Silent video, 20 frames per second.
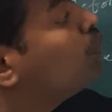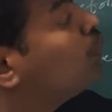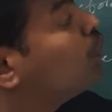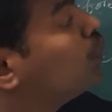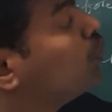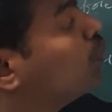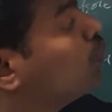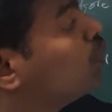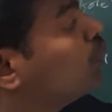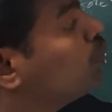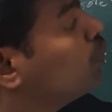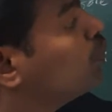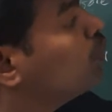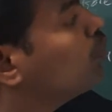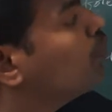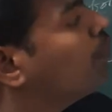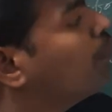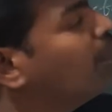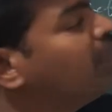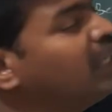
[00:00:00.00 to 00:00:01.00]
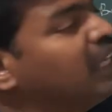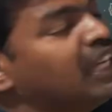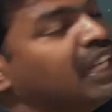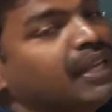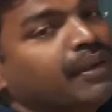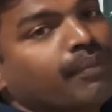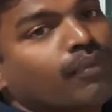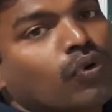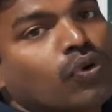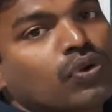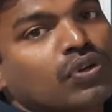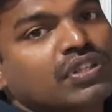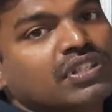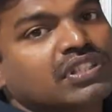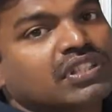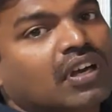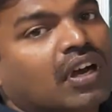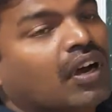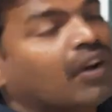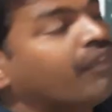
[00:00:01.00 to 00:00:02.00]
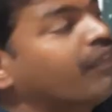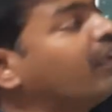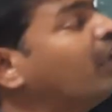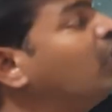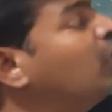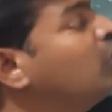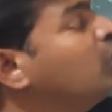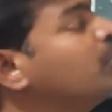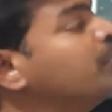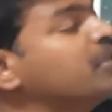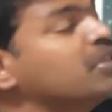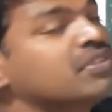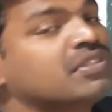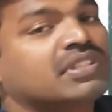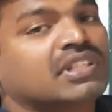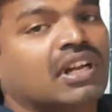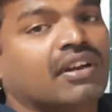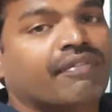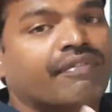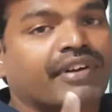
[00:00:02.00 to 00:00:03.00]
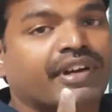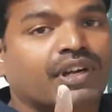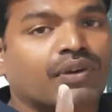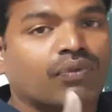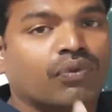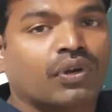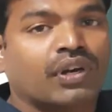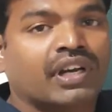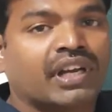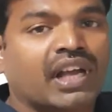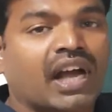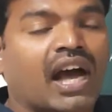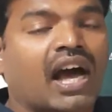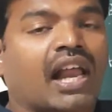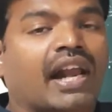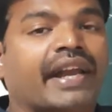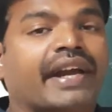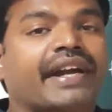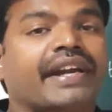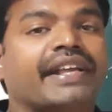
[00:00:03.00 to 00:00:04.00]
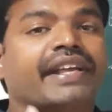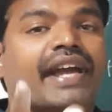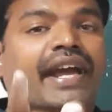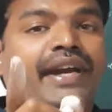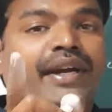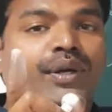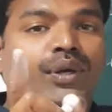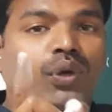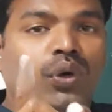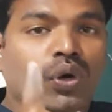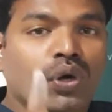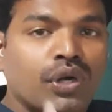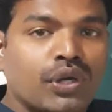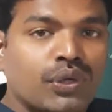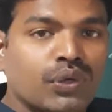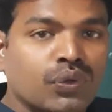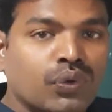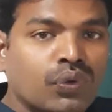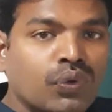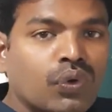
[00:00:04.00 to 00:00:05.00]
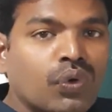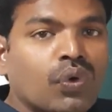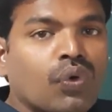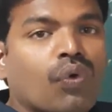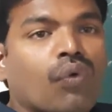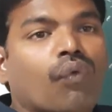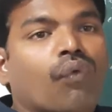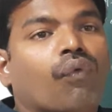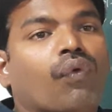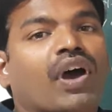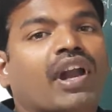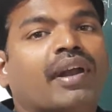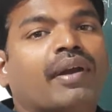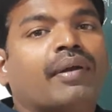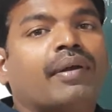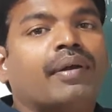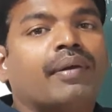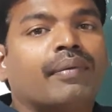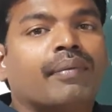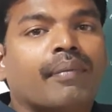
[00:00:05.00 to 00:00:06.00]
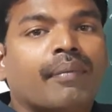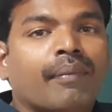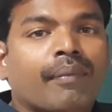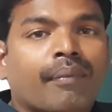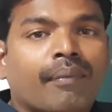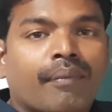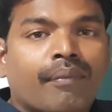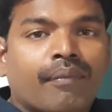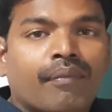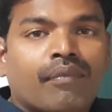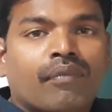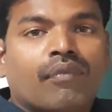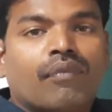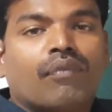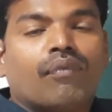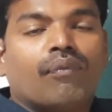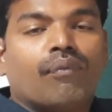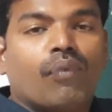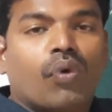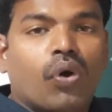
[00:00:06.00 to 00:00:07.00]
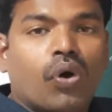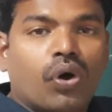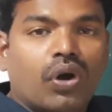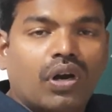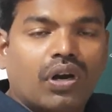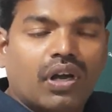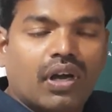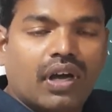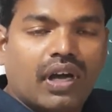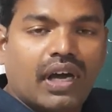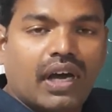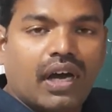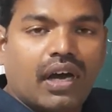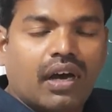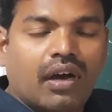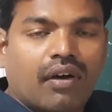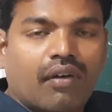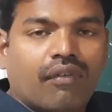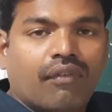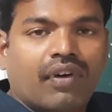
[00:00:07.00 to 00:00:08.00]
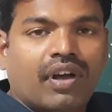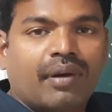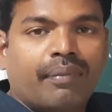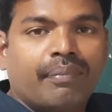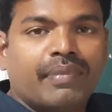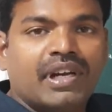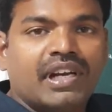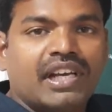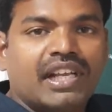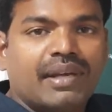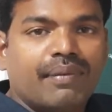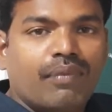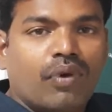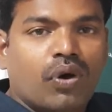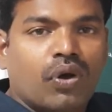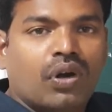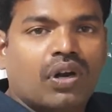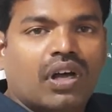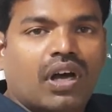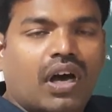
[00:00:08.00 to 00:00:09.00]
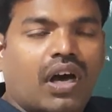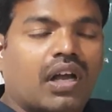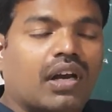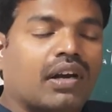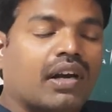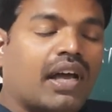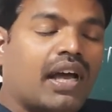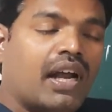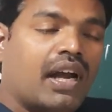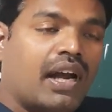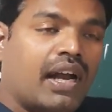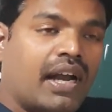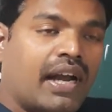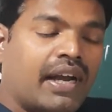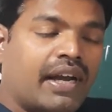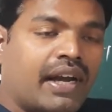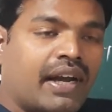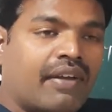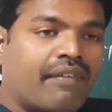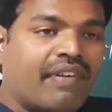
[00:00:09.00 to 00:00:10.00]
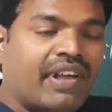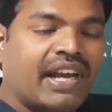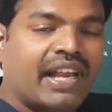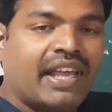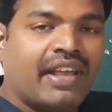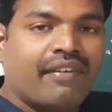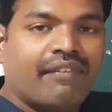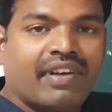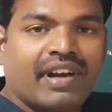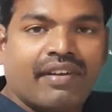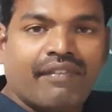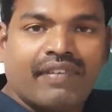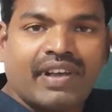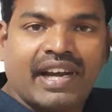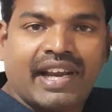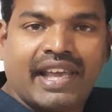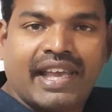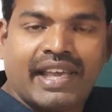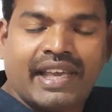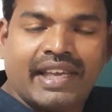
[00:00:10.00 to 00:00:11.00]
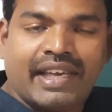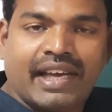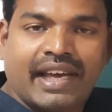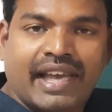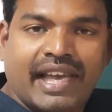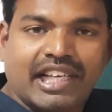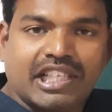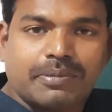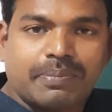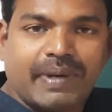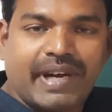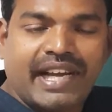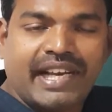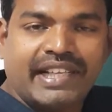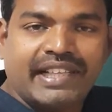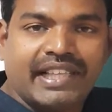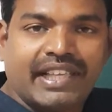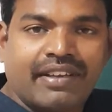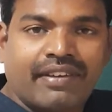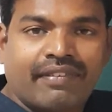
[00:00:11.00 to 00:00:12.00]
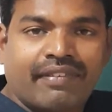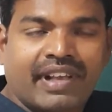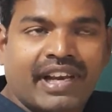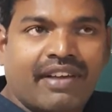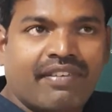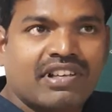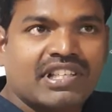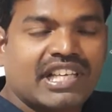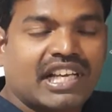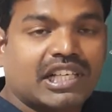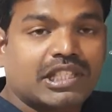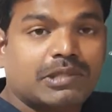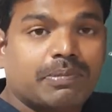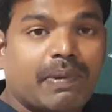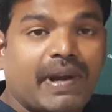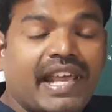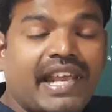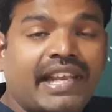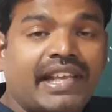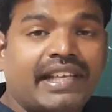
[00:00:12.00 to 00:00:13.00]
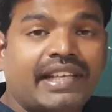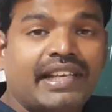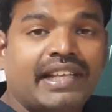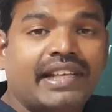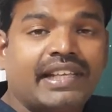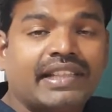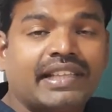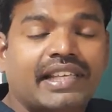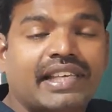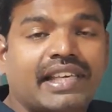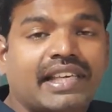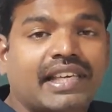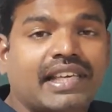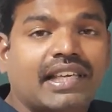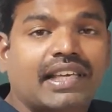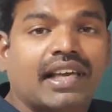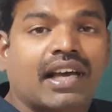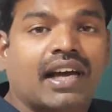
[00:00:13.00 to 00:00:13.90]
2 millimoles of aluminum sulphate only. Already I told you 1 mole, 1 millimole, or when I was explaining the